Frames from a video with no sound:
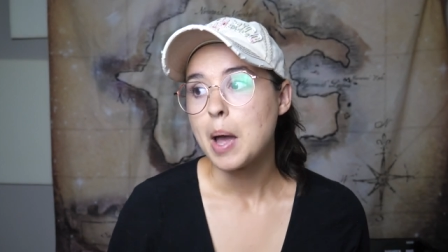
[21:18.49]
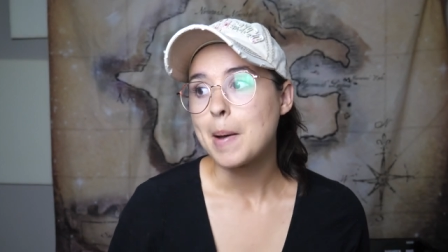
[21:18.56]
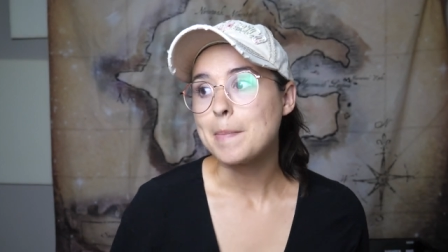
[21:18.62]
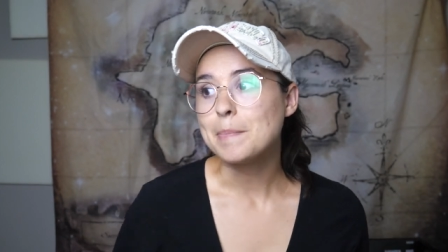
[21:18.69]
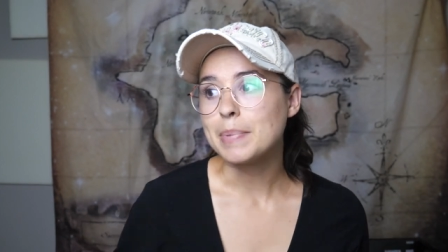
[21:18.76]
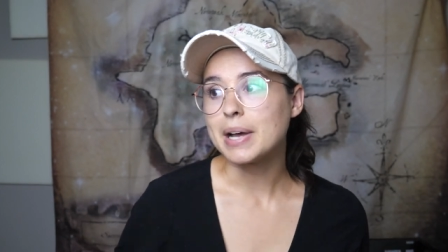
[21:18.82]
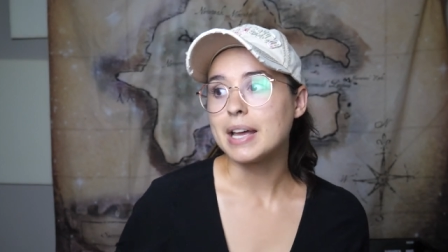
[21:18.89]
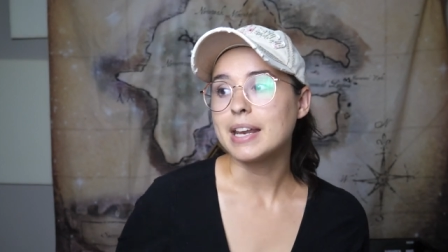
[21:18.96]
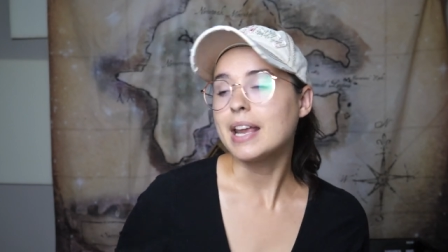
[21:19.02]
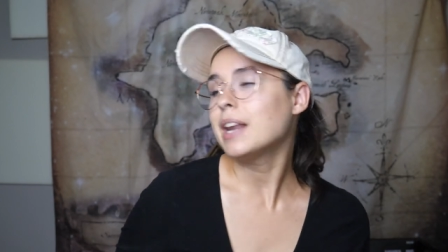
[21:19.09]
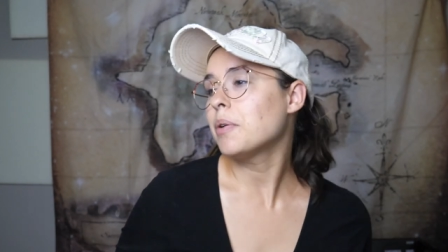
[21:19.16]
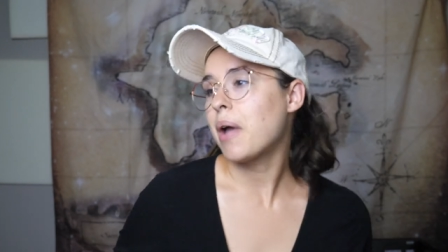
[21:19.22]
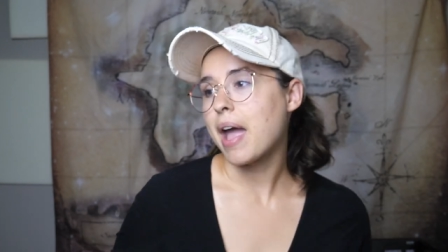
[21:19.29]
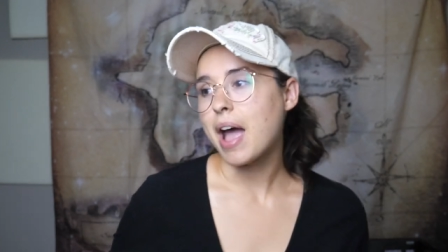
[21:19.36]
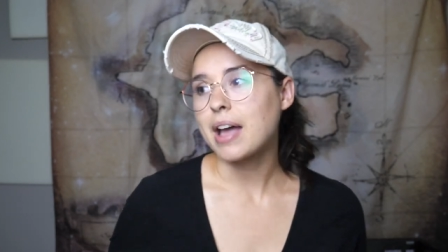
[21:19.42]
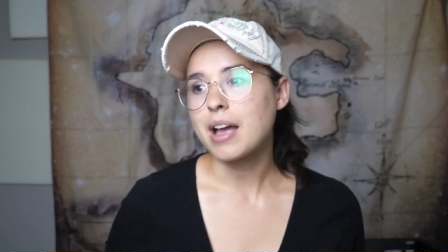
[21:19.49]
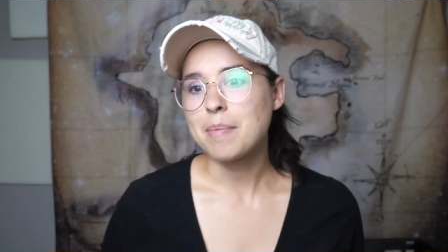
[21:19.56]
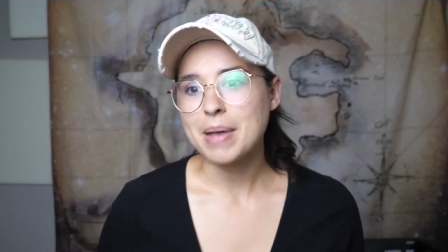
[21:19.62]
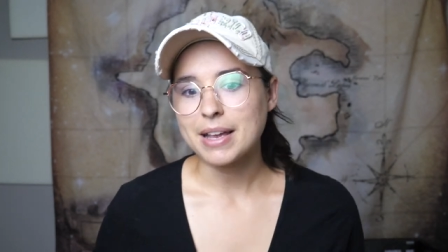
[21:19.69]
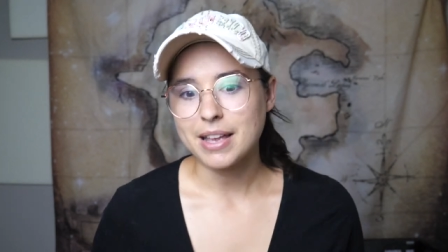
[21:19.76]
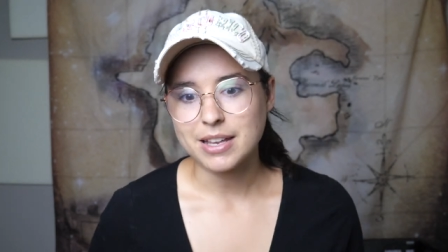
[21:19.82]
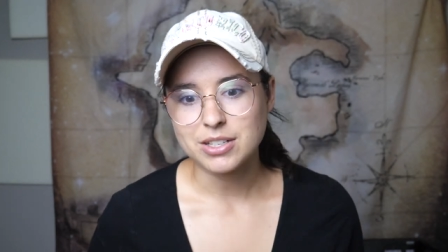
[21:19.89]
But anyway, I got
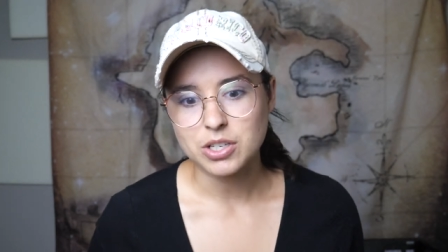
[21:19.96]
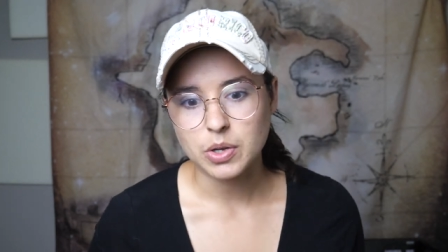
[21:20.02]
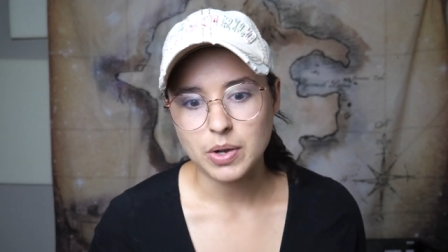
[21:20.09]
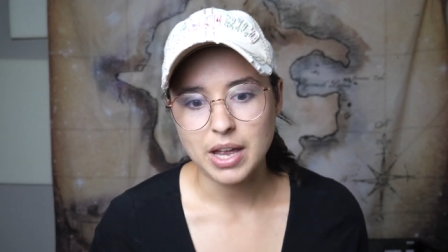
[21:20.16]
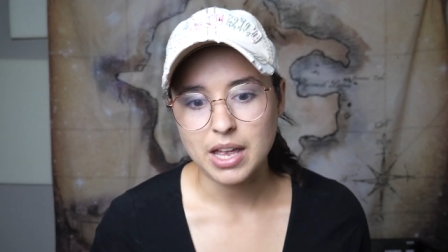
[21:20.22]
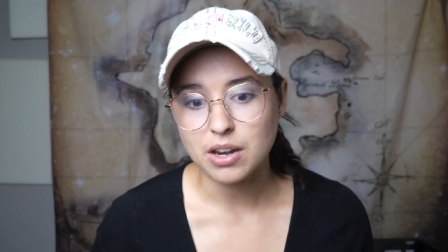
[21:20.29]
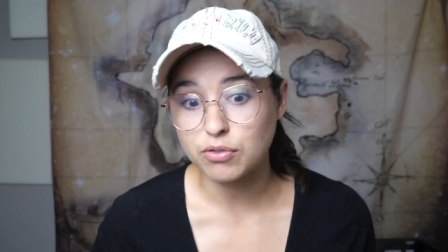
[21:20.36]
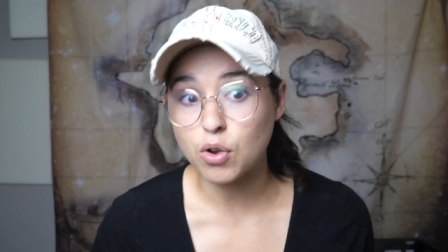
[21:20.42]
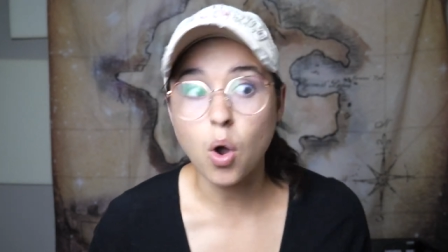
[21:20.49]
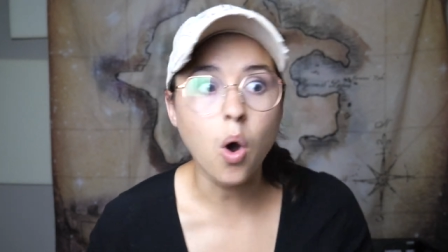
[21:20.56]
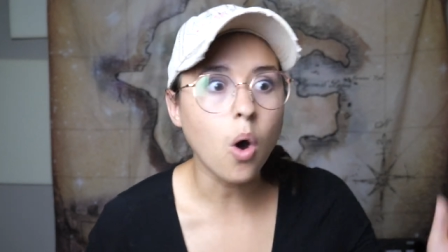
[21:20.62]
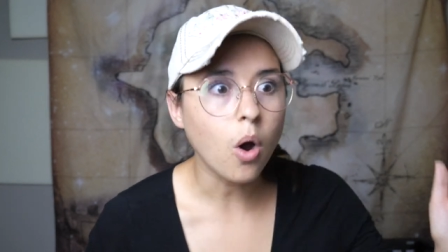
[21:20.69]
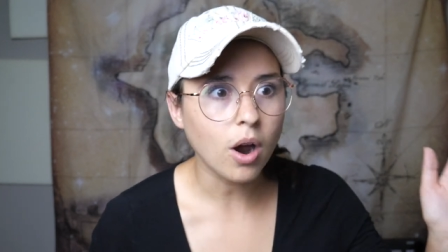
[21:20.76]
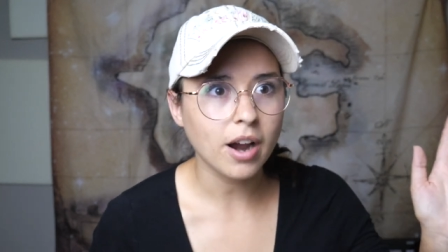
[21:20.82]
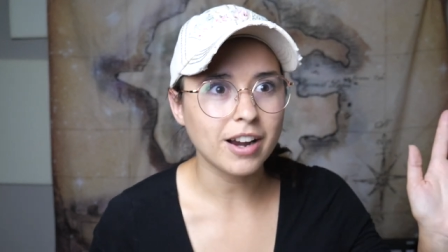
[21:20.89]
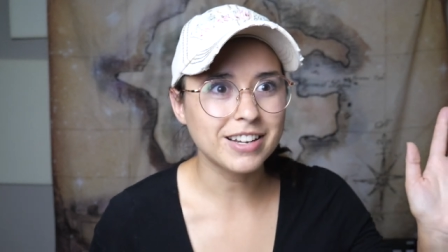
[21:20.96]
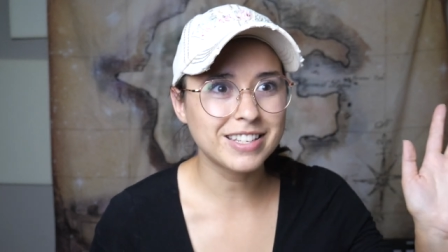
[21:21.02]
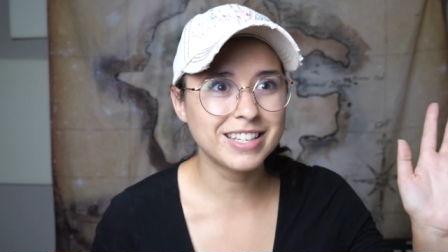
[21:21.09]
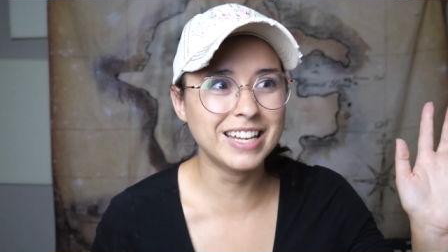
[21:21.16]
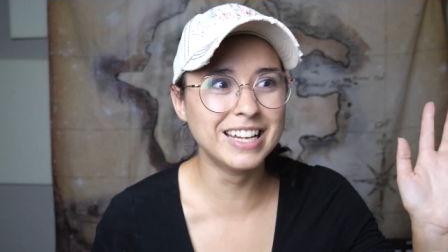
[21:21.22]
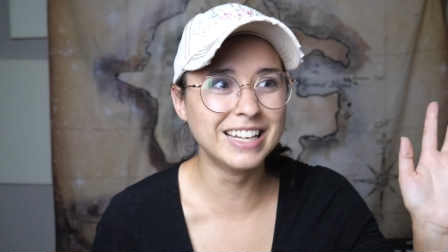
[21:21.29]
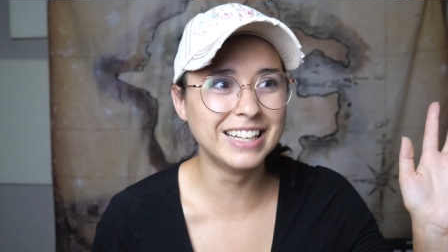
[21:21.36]
back into it and of course,